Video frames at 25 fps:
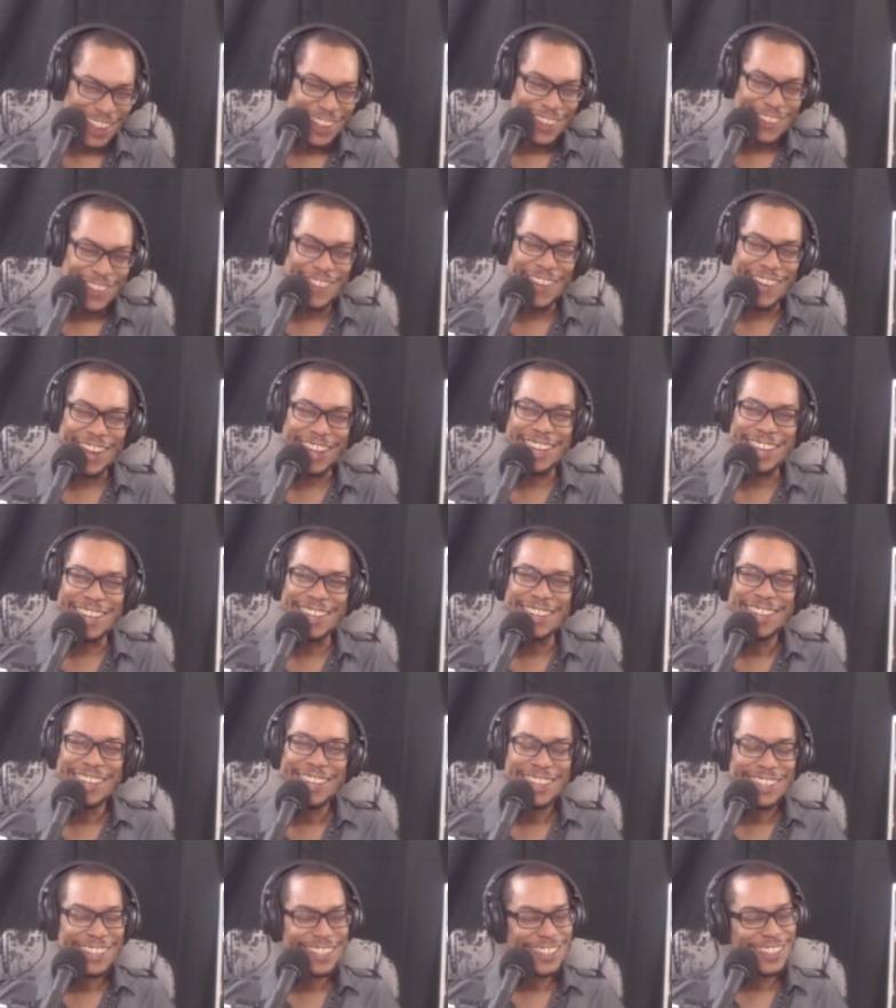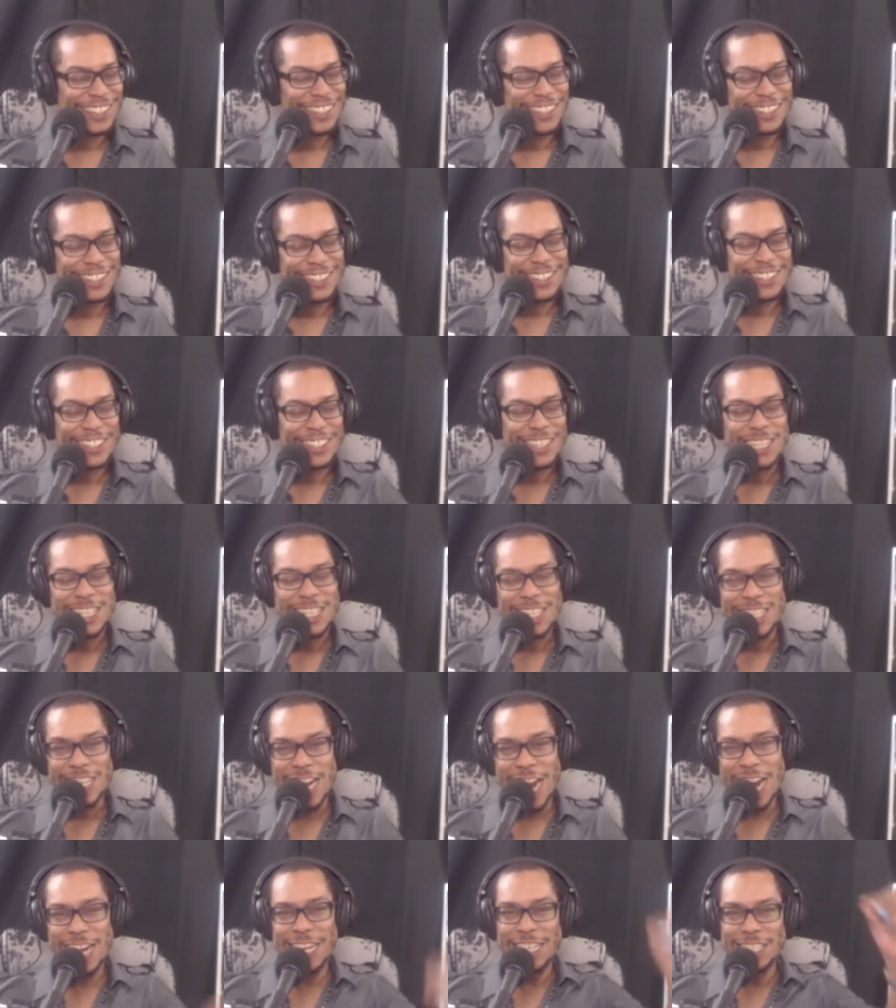Fucking
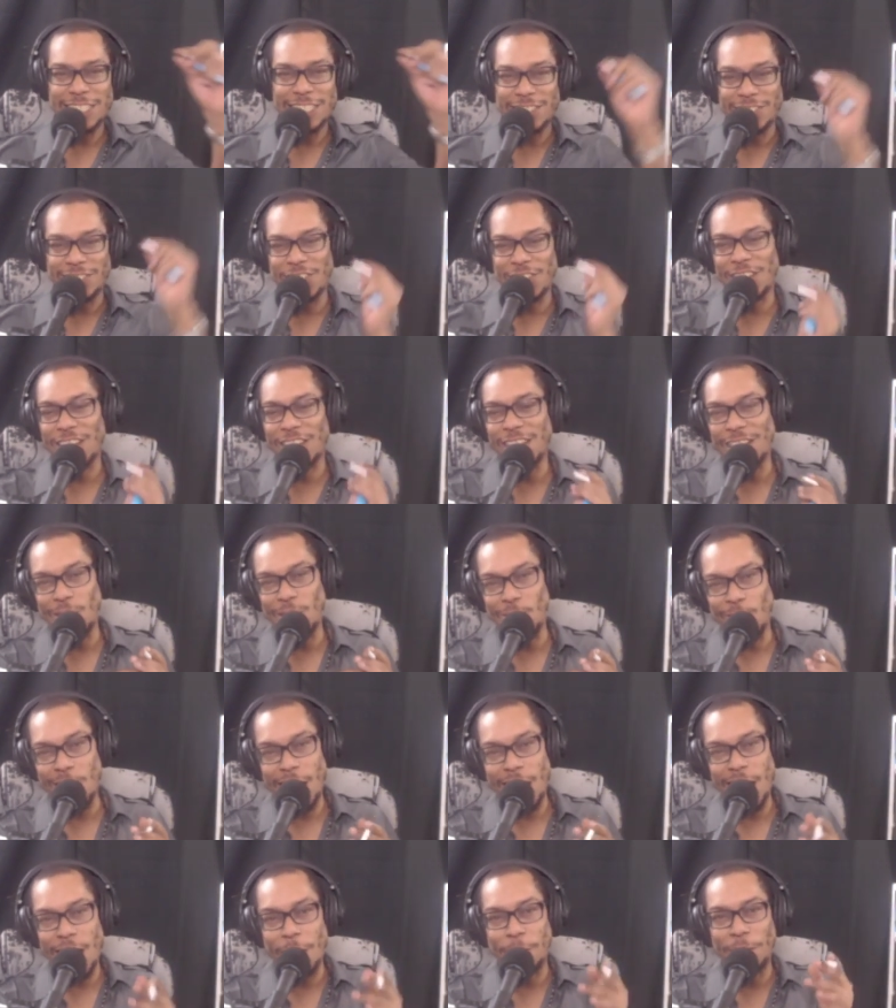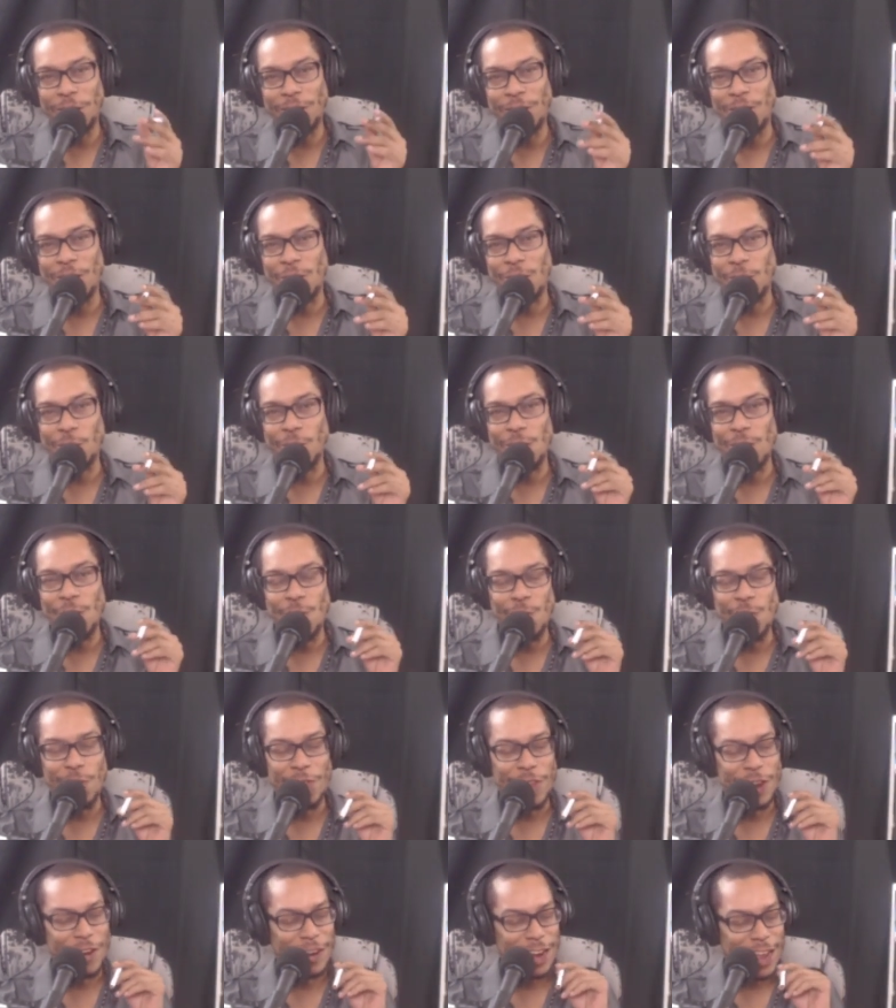shit. Took a little while, but look, we're
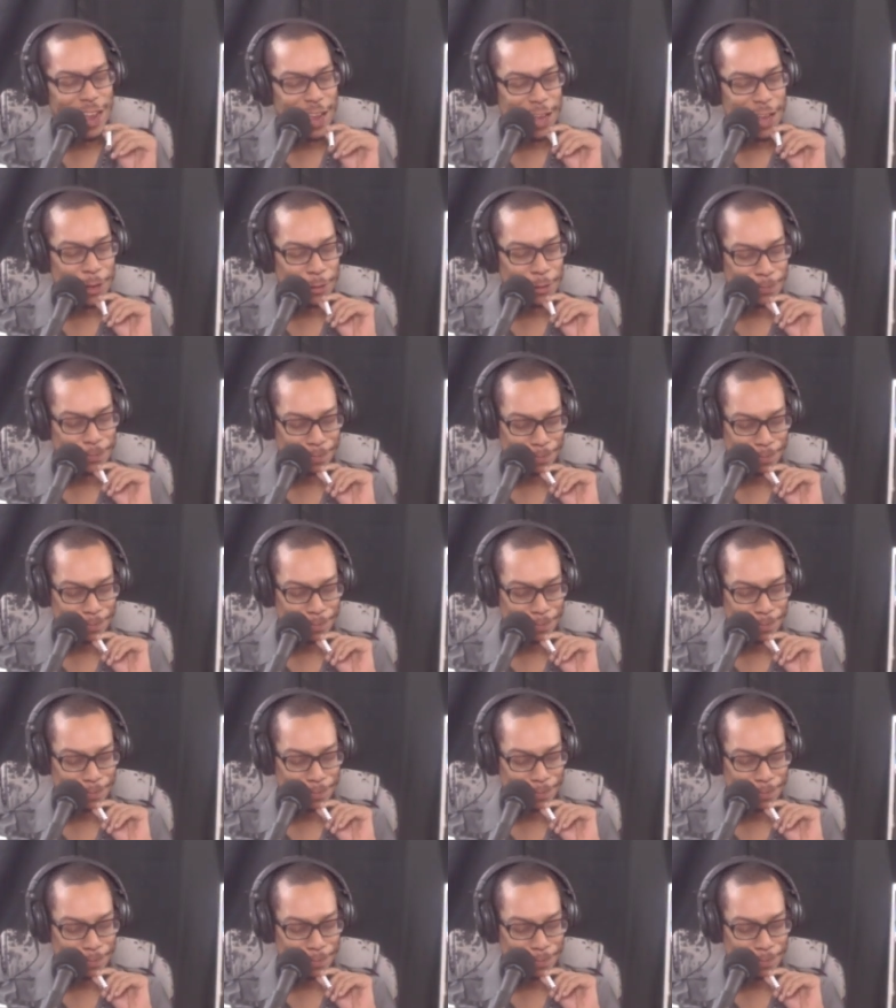going there now.